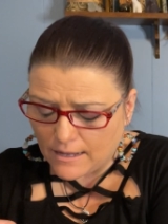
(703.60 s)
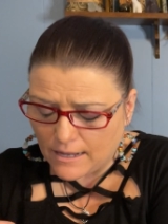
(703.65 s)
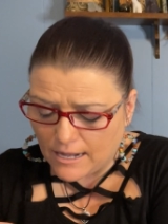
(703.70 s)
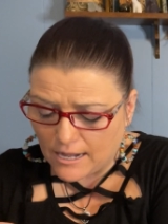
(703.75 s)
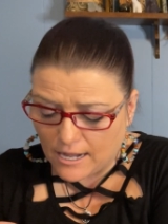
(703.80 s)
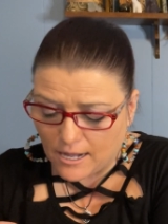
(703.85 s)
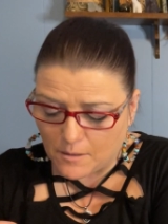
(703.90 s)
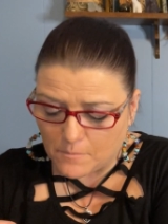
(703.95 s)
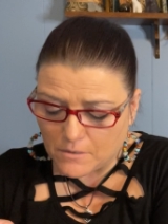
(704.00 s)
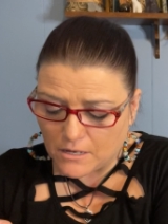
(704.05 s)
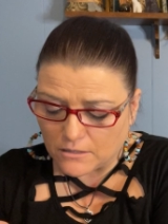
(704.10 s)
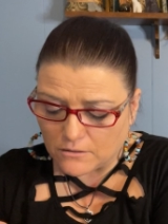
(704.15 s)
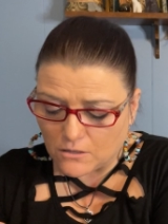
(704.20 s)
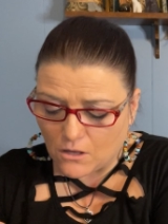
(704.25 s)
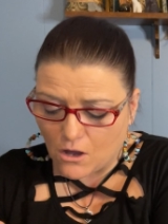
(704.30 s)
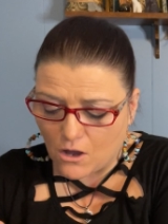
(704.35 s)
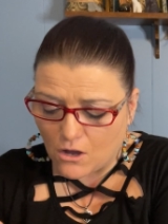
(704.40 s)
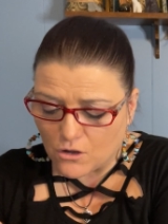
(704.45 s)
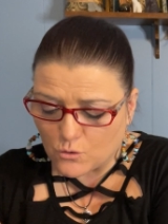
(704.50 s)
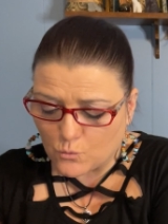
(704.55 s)
um,
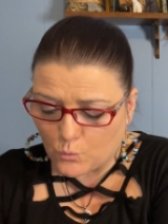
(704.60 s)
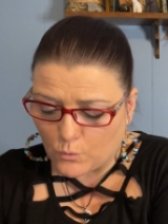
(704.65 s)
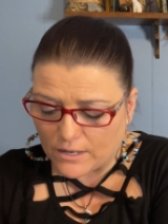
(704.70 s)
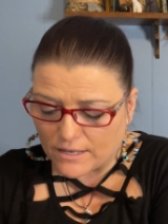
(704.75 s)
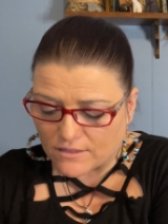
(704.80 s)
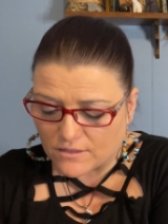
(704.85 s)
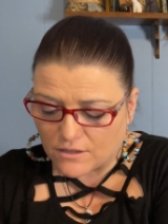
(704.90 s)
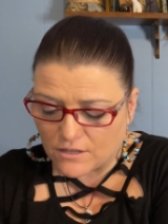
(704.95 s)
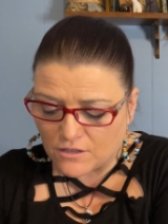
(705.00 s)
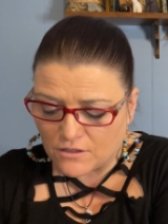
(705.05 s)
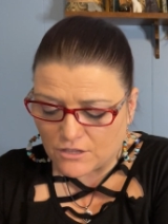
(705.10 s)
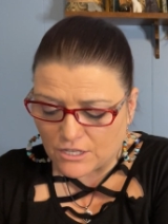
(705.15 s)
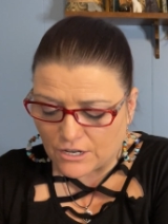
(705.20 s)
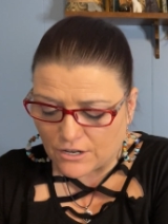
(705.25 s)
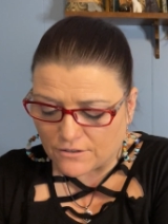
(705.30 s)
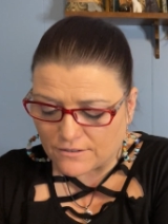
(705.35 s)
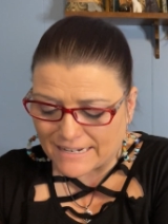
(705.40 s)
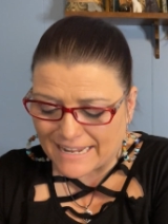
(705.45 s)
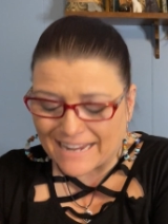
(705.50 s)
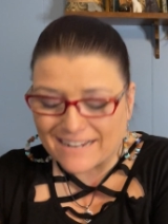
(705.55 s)
along with
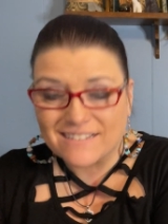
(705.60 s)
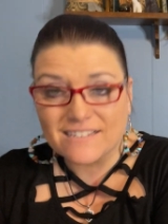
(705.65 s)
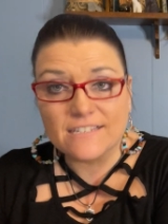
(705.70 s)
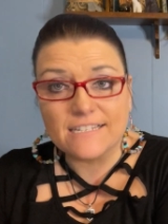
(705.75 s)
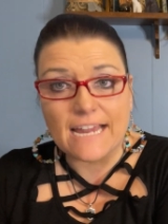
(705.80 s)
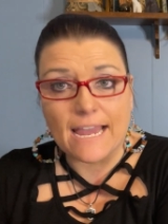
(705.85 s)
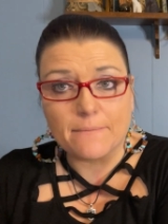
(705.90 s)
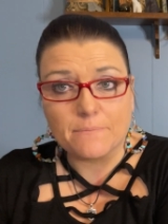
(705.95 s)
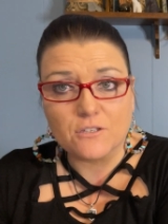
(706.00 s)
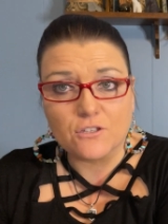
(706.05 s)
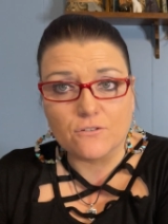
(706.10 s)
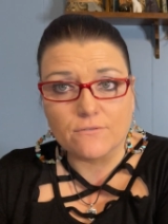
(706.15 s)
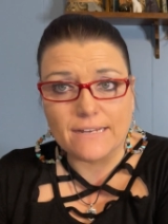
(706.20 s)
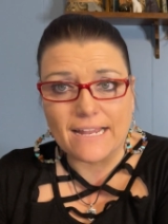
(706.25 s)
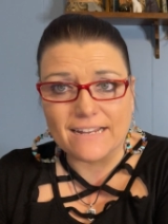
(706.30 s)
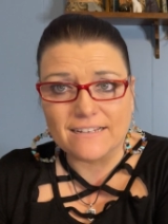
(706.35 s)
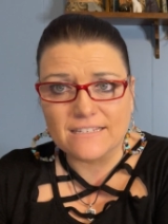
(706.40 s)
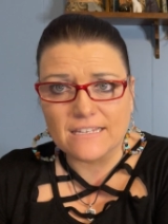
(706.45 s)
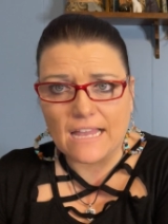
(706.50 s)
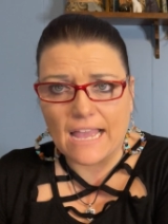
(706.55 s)
their next steps, or
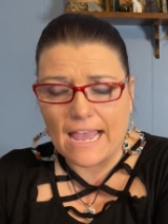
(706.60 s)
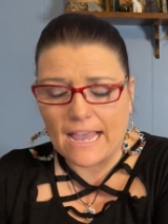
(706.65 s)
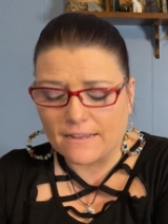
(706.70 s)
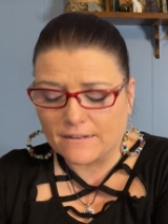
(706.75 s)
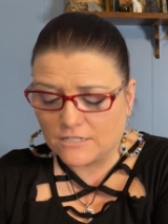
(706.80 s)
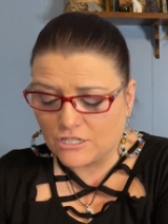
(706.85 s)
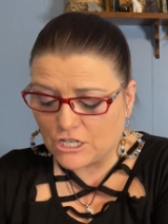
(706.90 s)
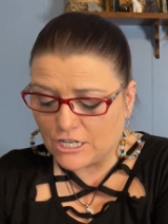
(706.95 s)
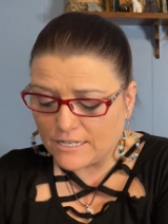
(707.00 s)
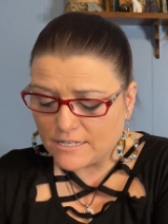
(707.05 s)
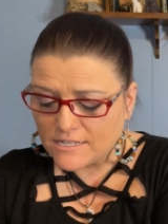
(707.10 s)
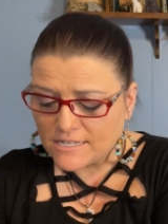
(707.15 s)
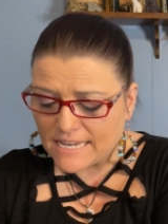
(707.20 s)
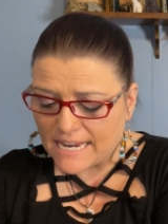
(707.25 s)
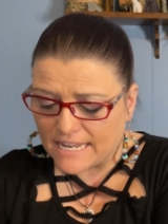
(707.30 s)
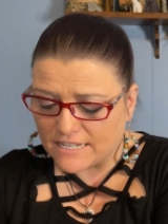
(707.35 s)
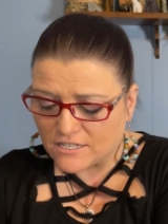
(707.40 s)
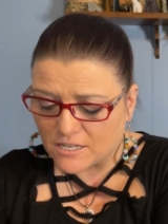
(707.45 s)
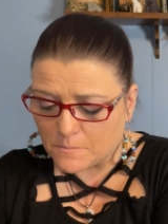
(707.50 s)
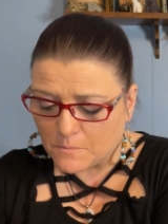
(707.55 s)
next actions,
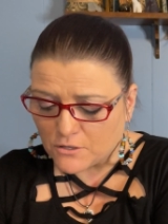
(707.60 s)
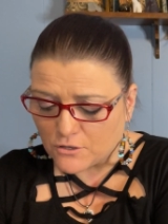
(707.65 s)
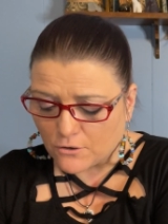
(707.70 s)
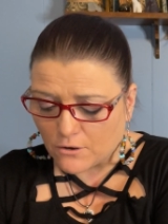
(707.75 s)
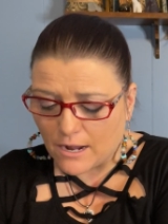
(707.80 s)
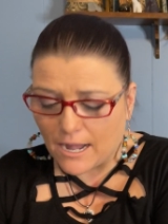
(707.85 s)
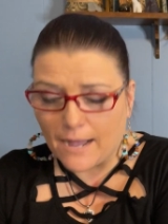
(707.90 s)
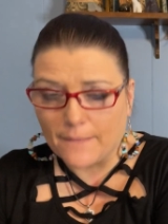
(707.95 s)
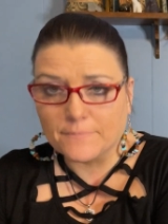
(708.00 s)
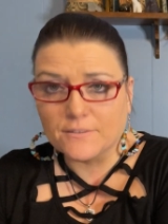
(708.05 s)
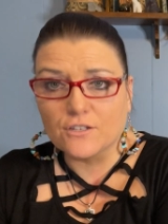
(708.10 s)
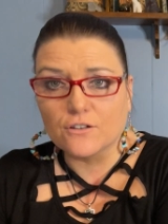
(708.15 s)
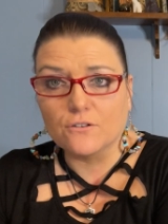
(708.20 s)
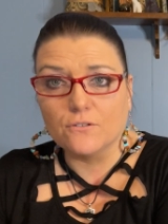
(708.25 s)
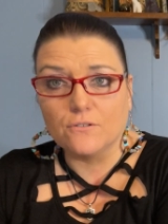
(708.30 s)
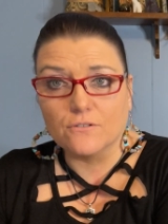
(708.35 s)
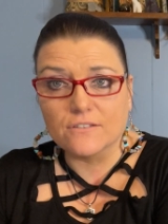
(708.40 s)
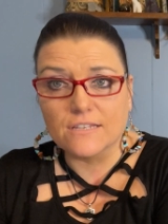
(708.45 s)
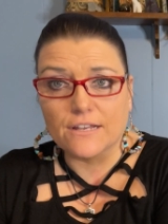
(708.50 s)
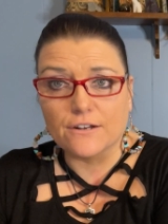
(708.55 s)
and some of their
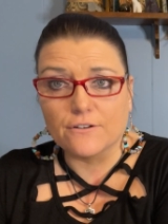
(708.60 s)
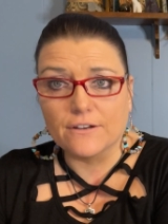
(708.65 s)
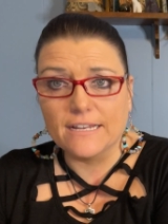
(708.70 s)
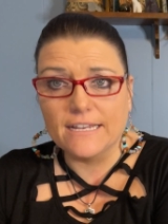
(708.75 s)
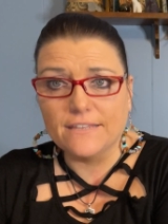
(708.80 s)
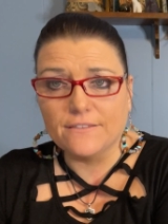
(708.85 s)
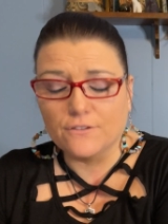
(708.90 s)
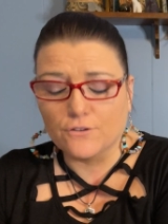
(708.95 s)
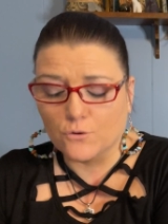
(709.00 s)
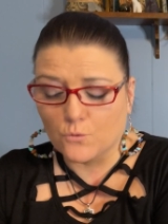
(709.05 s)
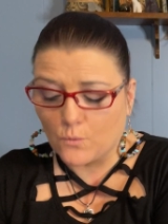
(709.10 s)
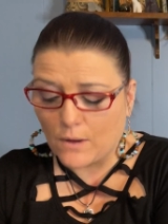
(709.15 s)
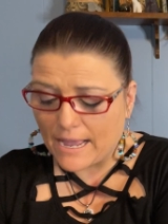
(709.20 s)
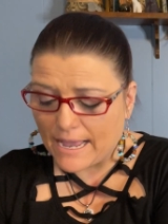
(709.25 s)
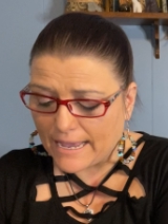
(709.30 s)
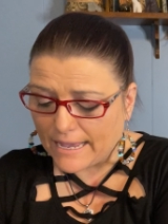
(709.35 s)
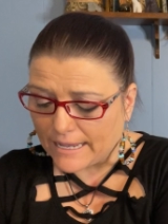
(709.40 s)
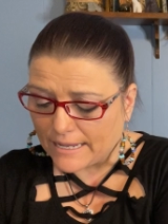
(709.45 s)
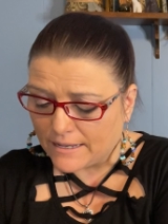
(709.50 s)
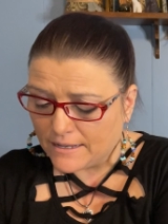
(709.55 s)
obstacles that are in their
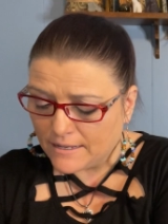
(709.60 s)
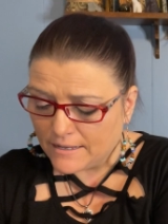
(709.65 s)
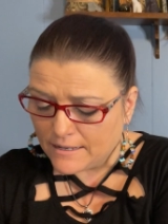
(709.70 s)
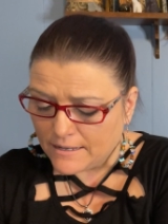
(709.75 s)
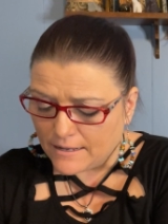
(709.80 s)
way